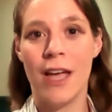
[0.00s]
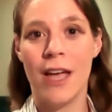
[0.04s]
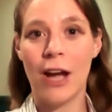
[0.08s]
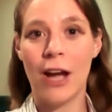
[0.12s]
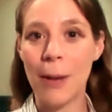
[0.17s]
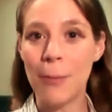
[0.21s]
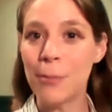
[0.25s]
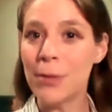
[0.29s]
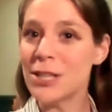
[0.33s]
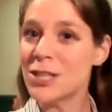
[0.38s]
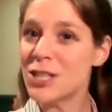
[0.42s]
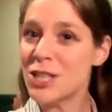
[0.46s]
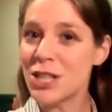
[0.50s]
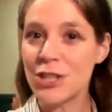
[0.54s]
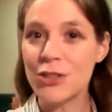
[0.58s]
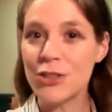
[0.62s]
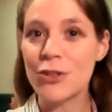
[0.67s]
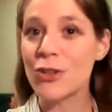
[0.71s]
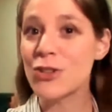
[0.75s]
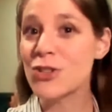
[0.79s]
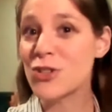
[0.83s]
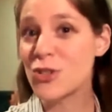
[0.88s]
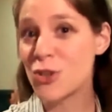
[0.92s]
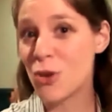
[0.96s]
accomplishing
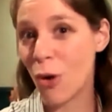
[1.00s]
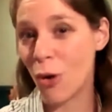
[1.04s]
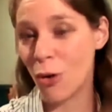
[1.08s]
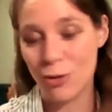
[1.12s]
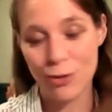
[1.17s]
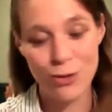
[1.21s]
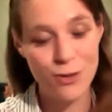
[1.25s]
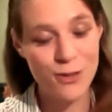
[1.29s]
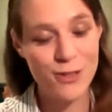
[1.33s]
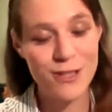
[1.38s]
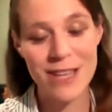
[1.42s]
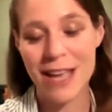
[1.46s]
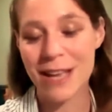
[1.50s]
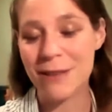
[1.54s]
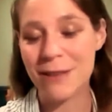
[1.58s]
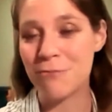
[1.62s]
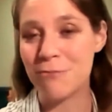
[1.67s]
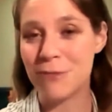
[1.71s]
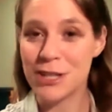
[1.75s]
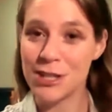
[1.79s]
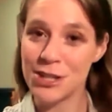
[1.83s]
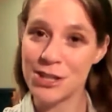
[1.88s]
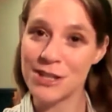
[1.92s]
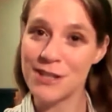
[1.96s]
those goals
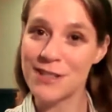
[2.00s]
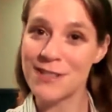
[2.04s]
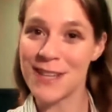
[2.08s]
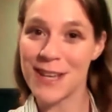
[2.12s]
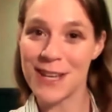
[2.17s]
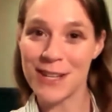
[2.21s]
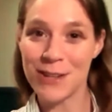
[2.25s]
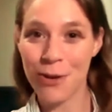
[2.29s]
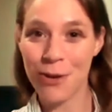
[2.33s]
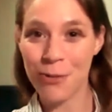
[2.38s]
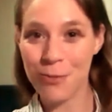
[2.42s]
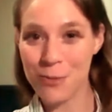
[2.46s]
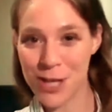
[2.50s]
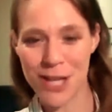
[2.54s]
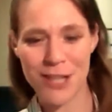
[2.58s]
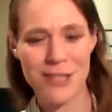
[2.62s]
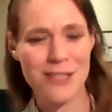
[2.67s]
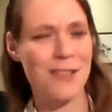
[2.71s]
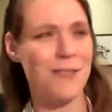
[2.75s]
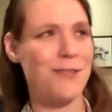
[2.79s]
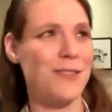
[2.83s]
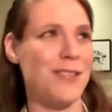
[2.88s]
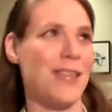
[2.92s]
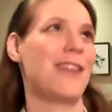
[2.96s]
and missions and
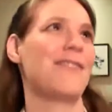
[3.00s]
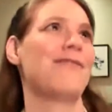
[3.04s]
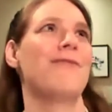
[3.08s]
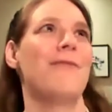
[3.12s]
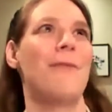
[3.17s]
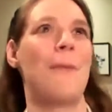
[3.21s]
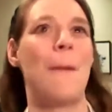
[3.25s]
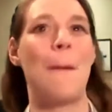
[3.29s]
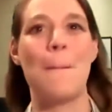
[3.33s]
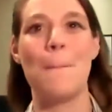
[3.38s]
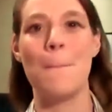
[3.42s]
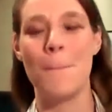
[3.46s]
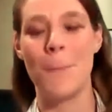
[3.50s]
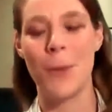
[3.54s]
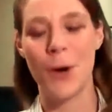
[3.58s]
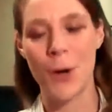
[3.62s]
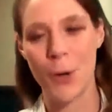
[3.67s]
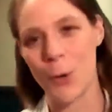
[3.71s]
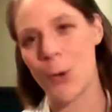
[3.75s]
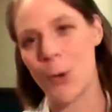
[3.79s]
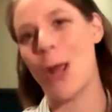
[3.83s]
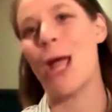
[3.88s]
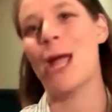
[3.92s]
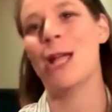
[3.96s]
objectives and
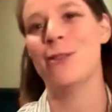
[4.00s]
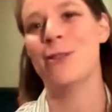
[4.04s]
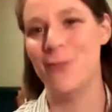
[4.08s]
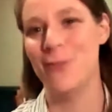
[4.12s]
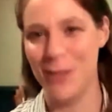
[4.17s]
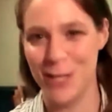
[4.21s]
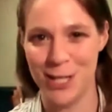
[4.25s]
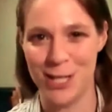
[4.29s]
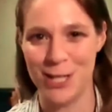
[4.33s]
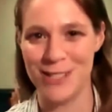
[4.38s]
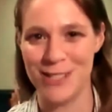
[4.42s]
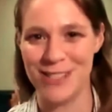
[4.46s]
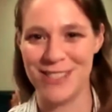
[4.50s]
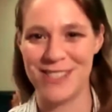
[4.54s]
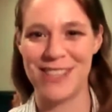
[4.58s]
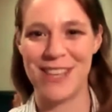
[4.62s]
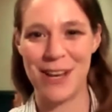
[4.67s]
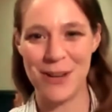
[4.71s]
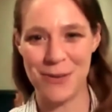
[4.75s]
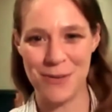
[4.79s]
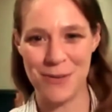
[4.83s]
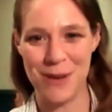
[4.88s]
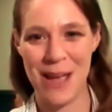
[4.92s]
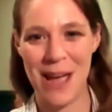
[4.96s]
grand visions
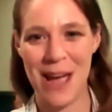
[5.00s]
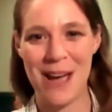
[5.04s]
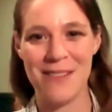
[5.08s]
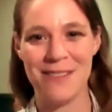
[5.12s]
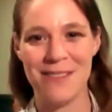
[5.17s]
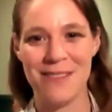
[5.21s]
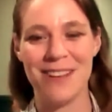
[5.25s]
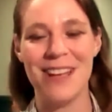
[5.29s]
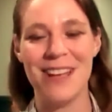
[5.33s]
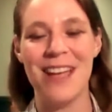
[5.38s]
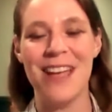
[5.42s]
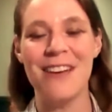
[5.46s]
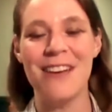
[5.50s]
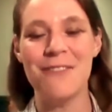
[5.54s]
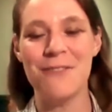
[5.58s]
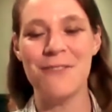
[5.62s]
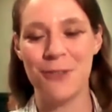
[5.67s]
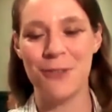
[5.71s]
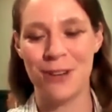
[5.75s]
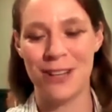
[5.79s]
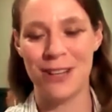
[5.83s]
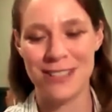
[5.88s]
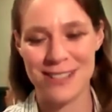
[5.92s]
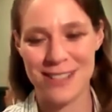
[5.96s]
that we have
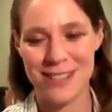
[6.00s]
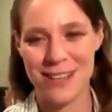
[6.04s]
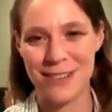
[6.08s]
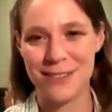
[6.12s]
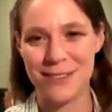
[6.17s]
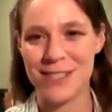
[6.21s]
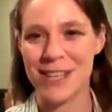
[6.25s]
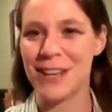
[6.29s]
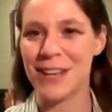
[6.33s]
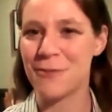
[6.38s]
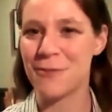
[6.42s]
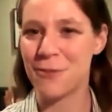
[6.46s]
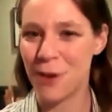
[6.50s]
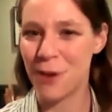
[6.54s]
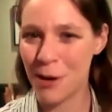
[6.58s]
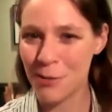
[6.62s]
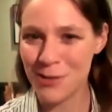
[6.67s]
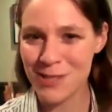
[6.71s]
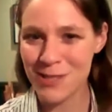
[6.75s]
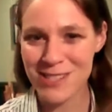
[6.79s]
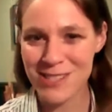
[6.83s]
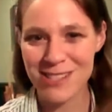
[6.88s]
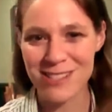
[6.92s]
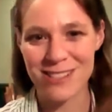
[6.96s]
for ourselves and for our
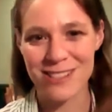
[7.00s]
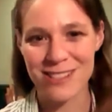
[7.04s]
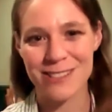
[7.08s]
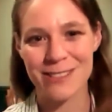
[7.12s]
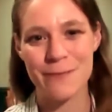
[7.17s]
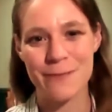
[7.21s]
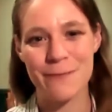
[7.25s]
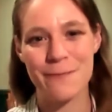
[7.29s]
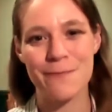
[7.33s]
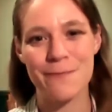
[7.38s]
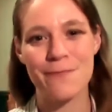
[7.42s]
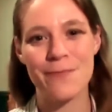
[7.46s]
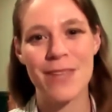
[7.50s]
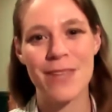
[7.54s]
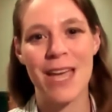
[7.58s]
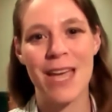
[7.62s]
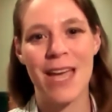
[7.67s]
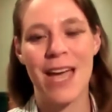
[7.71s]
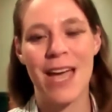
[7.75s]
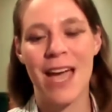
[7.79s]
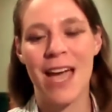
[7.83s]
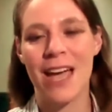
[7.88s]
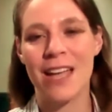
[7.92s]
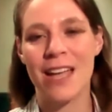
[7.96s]
businesses.
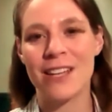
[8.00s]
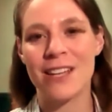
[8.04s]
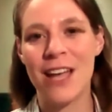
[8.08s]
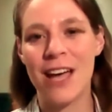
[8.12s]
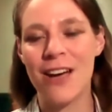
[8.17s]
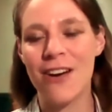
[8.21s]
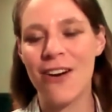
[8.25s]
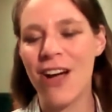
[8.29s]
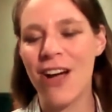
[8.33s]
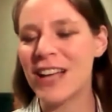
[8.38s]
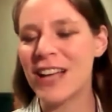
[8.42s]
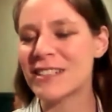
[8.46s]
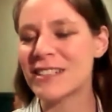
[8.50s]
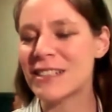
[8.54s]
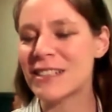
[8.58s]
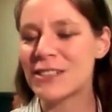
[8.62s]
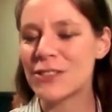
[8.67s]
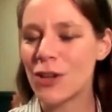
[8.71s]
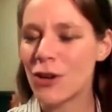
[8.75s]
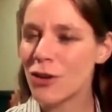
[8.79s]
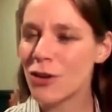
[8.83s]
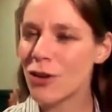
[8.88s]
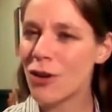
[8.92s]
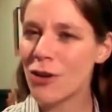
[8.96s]
Now, as a
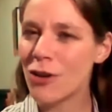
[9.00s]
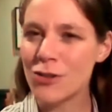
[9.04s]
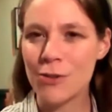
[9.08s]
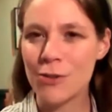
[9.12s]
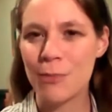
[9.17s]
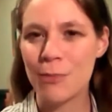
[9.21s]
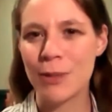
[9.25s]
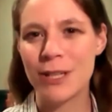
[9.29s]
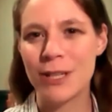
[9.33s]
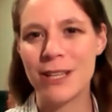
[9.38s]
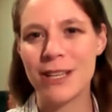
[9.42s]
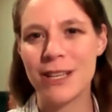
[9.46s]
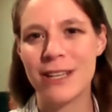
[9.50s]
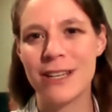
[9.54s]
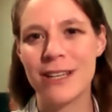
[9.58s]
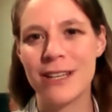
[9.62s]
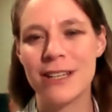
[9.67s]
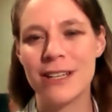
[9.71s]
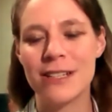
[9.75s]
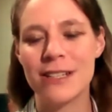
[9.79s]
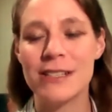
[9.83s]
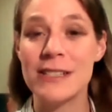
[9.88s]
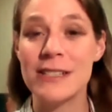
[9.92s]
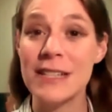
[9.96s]
solo
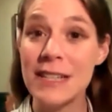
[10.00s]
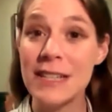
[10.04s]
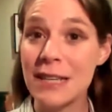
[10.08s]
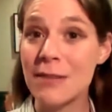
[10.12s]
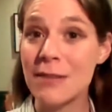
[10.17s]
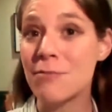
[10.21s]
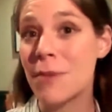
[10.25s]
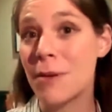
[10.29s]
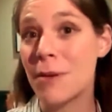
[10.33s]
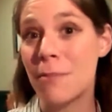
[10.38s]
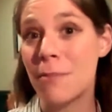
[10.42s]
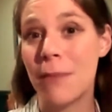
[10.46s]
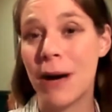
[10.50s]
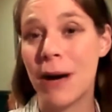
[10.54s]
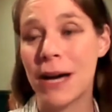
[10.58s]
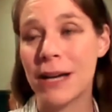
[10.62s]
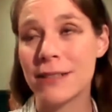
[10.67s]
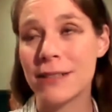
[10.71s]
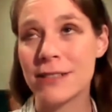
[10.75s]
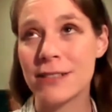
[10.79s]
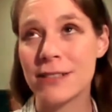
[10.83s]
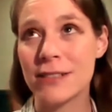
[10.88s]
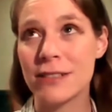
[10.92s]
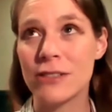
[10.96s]
entrepreneur, team
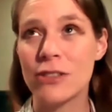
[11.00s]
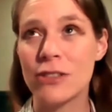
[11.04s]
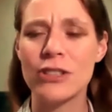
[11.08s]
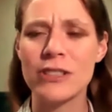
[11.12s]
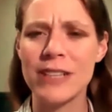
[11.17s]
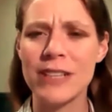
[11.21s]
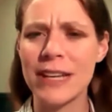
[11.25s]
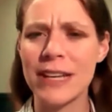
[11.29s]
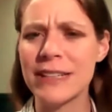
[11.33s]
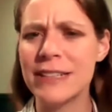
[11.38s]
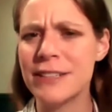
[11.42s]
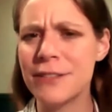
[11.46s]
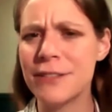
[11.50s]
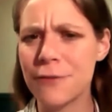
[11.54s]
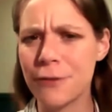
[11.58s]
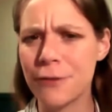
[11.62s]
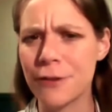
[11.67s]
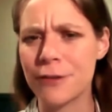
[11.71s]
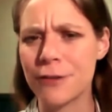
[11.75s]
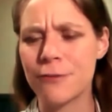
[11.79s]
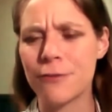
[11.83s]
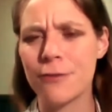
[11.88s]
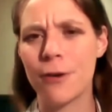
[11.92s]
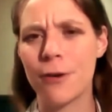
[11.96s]
might look slightly
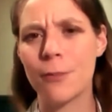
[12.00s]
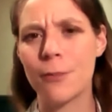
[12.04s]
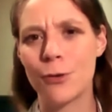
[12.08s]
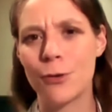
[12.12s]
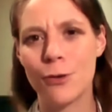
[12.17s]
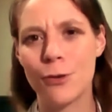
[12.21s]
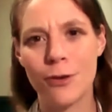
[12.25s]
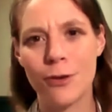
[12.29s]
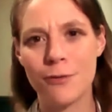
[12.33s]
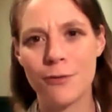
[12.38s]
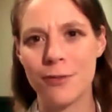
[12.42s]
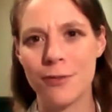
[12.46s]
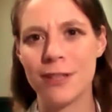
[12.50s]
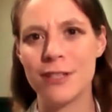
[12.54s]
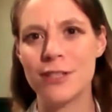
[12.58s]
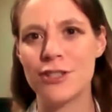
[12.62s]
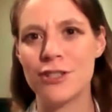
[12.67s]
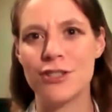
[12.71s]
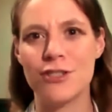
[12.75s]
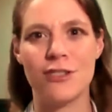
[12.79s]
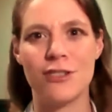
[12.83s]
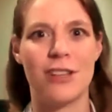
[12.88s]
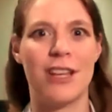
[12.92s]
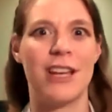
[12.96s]
different from your
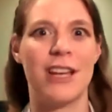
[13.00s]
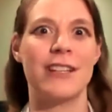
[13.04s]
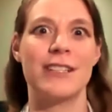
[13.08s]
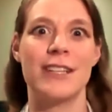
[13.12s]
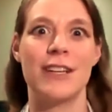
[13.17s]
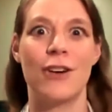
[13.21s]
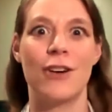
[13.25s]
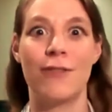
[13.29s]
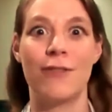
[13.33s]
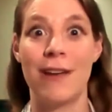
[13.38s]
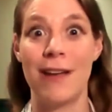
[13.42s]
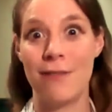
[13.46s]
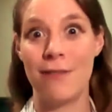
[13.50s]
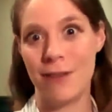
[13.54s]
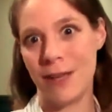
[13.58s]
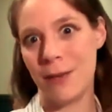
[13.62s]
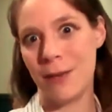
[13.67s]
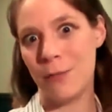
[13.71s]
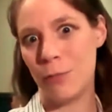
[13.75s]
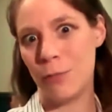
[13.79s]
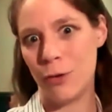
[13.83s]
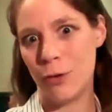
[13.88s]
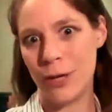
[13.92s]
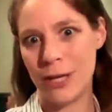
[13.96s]
conventional idea of having
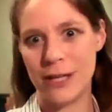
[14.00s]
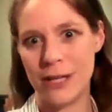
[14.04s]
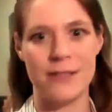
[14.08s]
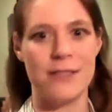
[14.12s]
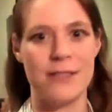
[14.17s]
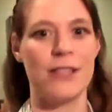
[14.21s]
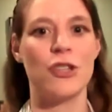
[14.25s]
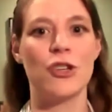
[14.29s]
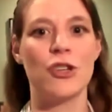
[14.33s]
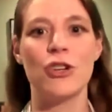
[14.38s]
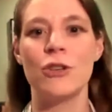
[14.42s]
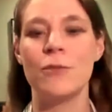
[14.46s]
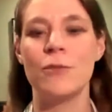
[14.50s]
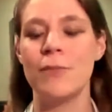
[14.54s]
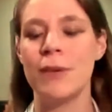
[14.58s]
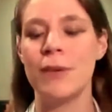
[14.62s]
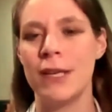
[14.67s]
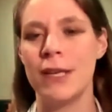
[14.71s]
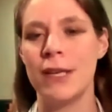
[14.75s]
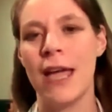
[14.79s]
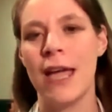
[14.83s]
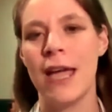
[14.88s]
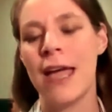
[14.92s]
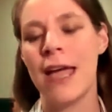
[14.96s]
employees. It could
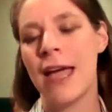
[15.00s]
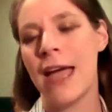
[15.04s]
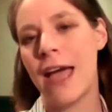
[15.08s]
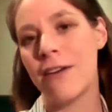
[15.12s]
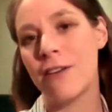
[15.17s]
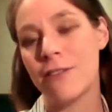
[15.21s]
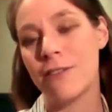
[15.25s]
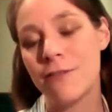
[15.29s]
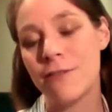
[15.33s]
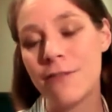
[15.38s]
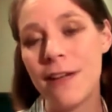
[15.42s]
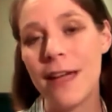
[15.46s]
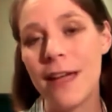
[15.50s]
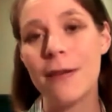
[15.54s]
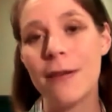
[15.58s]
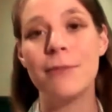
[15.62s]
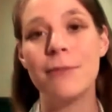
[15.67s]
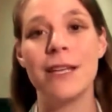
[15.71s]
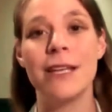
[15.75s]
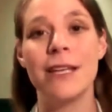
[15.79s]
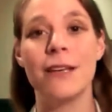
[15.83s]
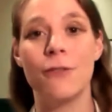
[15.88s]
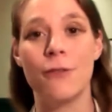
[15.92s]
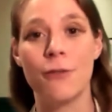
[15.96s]
be having
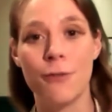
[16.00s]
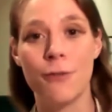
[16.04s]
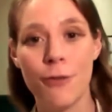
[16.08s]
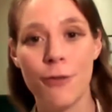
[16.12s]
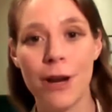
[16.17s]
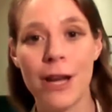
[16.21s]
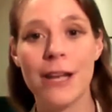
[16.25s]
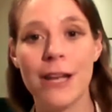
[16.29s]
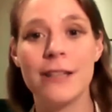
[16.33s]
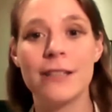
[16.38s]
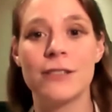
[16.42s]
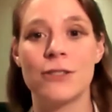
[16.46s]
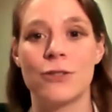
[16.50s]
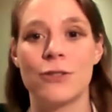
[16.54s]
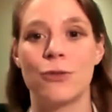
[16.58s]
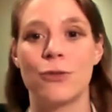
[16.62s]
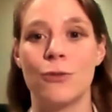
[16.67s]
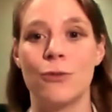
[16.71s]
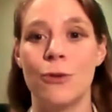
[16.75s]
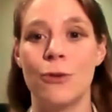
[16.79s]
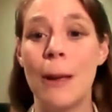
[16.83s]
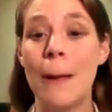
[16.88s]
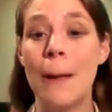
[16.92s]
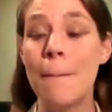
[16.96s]
family or friends
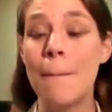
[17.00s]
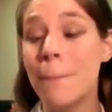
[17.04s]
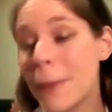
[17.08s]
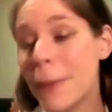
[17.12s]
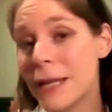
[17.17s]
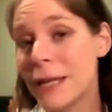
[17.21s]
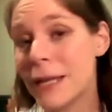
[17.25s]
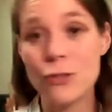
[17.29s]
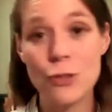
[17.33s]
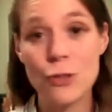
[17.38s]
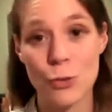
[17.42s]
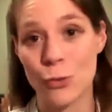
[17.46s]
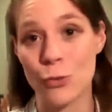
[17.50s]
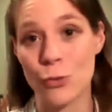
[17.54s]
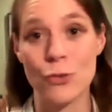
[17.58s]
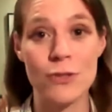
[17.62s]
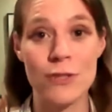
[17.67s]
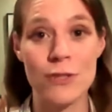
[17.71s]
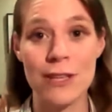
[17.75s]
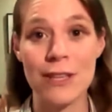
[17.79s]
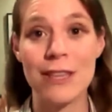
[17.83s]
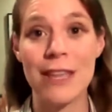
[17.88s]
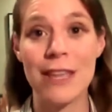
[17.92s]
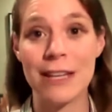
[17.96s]
or
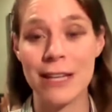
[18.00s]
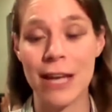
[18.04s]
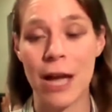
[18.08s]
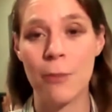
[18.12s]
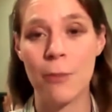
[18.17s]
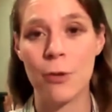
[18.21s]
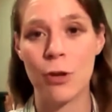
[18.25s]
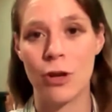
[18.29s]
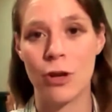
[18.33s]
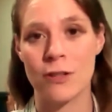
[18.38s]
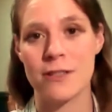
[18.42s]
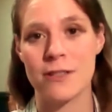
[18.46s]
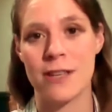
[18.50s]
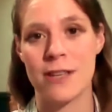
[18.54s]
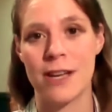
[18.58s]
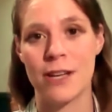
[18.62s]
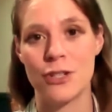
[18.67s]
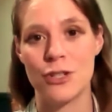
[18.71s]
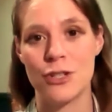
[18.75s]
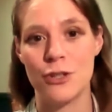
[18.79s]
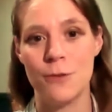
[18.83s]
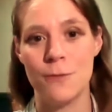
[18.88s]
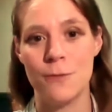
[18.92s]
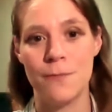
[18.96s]
mentors that come
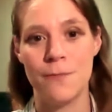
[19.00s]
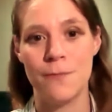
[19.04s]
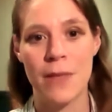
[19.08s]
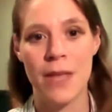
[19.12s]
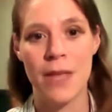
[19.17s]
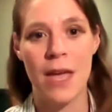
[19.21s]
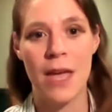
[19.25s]
alongside you.